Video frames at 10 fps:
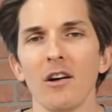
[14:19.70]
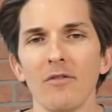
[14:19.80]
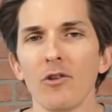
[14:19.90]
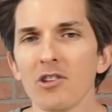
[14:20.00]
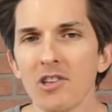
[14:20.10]

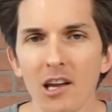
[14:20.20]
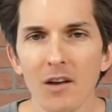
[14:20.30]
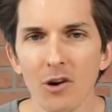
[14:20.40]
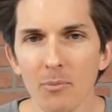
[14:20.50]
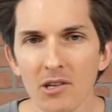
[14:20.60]
for the sake
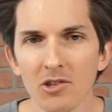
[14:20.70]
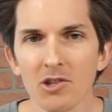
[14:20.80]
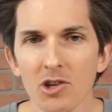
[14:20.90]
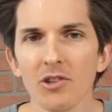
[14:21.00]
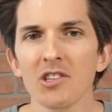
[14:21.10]
of your
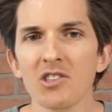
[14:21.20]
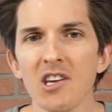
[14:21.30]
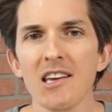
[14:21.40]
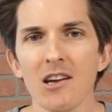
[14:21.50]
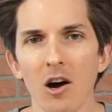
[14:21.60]
business. You're the
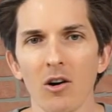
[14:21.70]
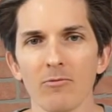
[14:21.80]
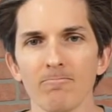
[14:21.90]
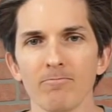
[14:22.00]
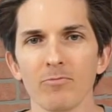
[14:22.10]
CEO.
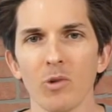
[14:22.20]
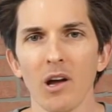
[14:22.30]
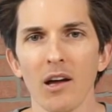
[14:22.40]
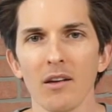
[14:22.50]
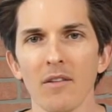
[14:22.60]

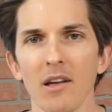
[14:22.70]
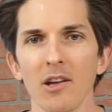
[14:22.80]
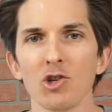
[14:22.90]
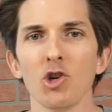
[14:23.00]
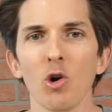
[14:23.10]
Okay?
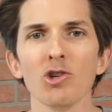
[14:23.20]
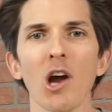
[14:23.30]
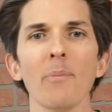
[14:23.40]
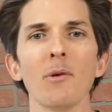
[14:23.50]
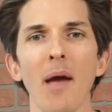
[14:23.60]
It's your
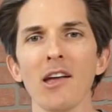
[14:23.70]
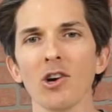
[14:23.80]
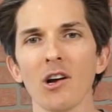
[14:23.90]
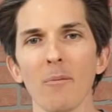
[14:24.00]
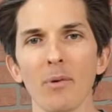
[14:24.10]
job to make
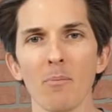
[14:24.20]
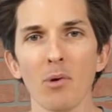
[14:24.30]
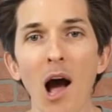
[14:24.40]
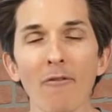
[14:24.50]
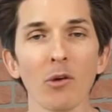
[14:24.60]
your company
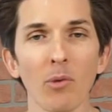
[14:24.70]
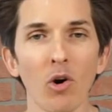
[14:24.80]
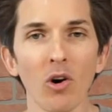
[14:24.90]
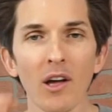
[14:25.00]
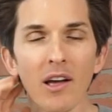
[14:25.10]

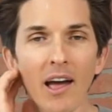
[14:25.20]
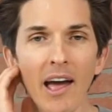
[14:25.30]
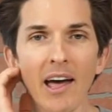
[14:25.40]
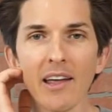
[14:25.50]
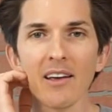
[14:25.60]
profitable,
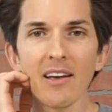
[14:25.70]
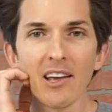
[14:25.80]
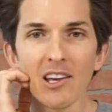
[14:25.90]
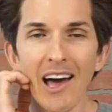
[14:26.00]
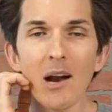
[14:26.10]
and
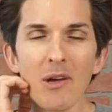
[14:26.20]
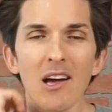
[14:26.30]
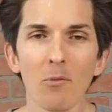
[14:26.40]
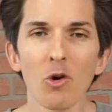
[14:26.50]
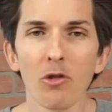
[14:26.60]
you got to
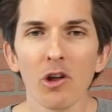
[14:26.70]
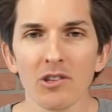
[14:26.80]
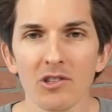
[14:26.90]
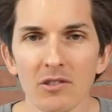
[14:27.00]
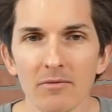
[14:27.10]
become
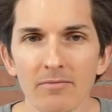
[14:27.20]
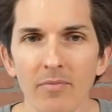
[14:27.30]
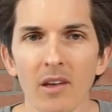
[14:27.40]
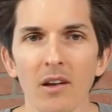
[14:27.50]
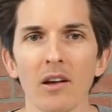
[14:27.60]
ruthless.
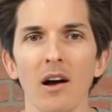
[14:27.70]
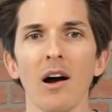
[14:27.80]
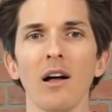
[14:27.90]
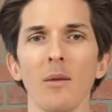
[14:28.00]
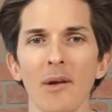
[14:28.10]

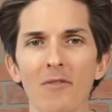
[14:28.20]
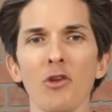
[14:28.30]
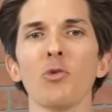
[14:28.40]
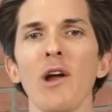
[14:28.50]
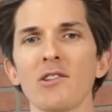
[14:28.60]
Let me give
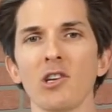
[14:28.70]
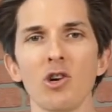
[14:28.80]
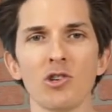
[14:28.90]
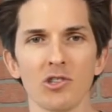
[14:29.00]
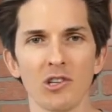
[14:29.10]
you 3
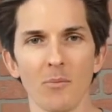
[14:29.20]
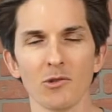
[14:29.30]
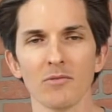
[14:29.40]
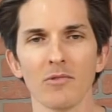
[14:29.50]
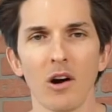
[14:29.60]
execution
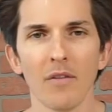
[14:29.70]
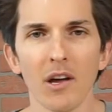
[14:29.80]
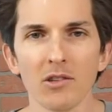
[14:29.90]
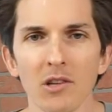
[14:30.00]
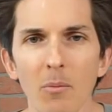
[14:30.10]
steps on
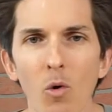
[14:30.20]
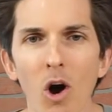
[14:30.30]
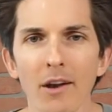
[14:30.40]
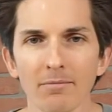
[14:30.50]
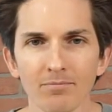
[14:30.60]
this. Number
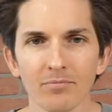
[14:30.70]
1,